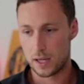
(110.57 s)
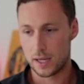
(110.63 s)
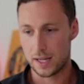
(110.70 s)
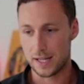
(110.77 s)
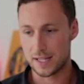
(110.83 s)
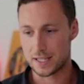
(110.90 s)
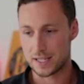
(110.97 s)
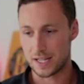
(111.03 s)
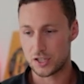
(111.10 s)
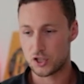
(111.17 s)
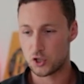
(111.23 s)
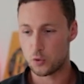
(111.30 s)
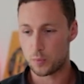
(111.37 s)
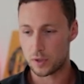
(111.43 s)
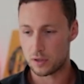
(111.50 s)
is
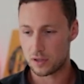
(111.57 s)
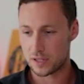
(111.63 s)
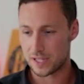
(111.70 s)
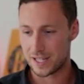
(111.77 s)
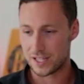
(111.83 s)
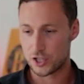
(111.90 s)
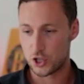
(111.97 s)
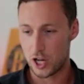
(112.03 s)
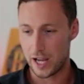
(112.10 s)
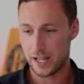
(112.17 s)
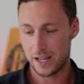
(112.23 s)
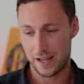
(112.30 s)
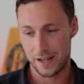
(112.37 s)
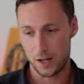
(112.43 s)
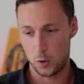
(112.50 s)
Jupiter's
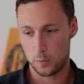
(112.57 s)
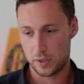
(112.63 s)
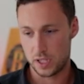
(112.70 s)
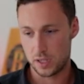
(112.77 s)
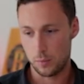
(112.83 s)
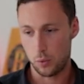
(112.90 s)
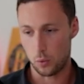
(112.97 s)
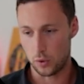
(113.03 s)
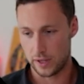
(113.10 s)
JLP pool.